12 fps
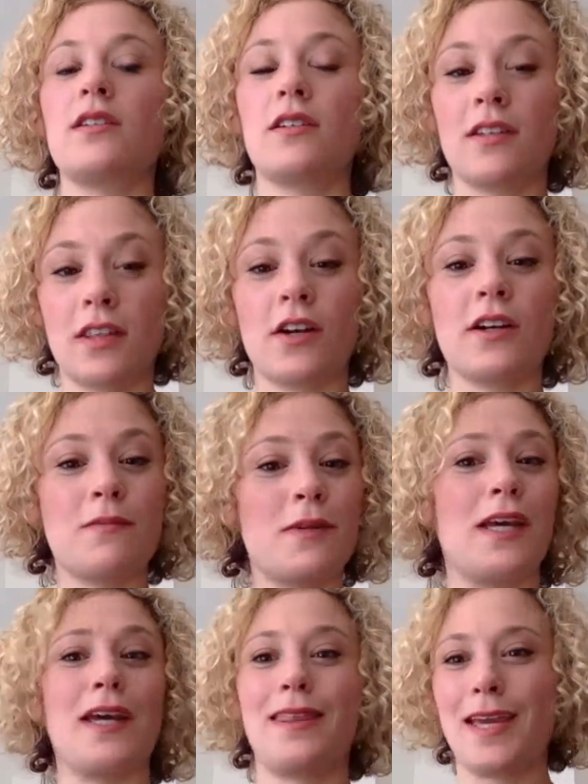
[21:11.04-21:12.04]
They're going to be
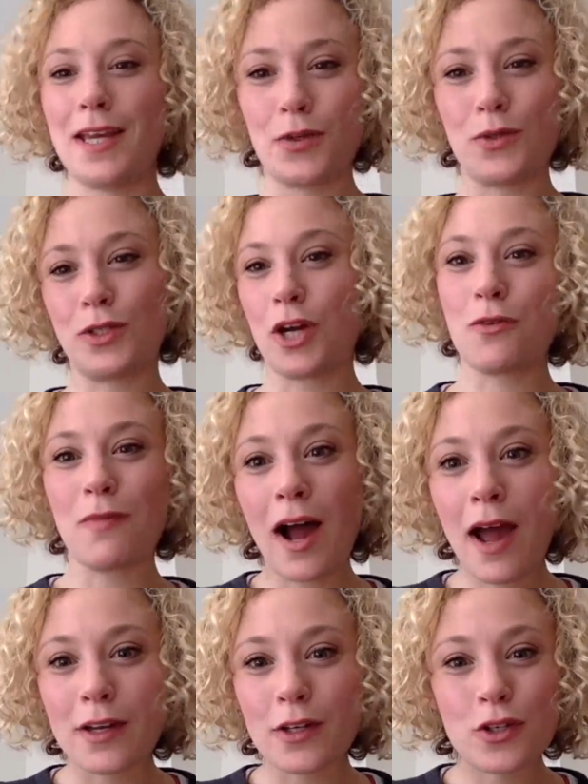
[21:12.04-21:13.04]
like, thank you so
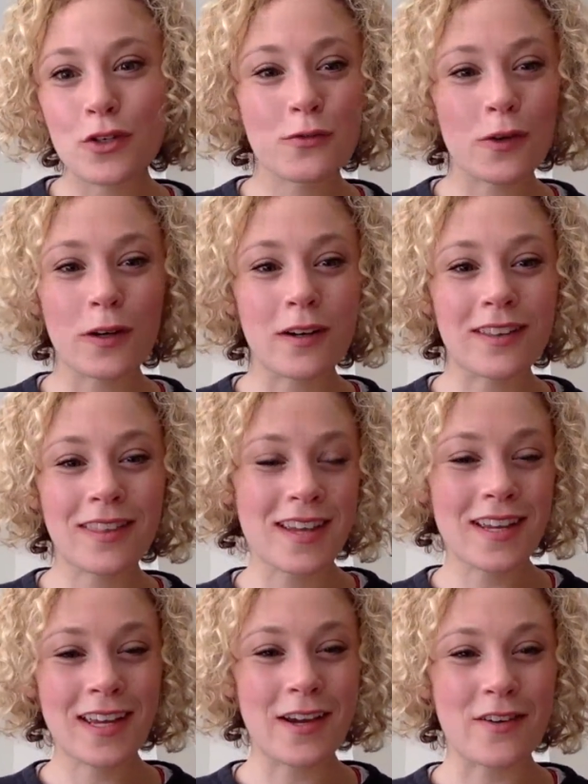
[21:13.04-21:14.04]
much for
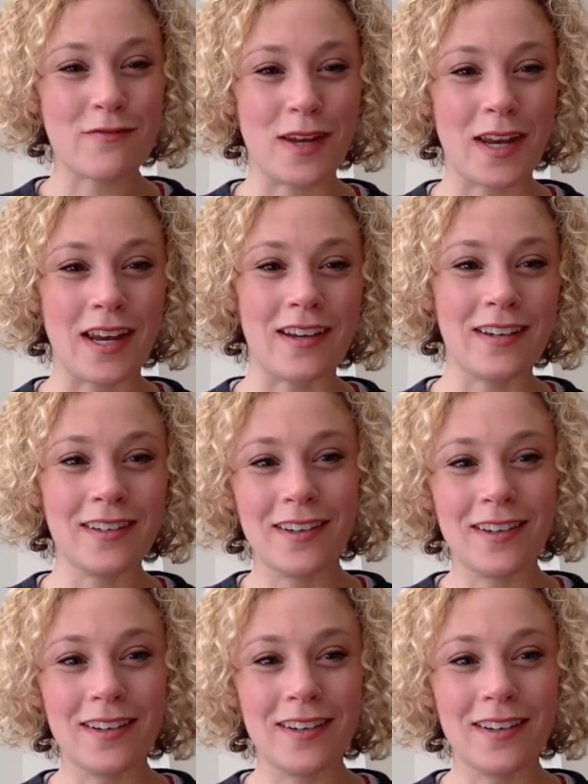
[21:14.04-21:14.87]
thinking of me.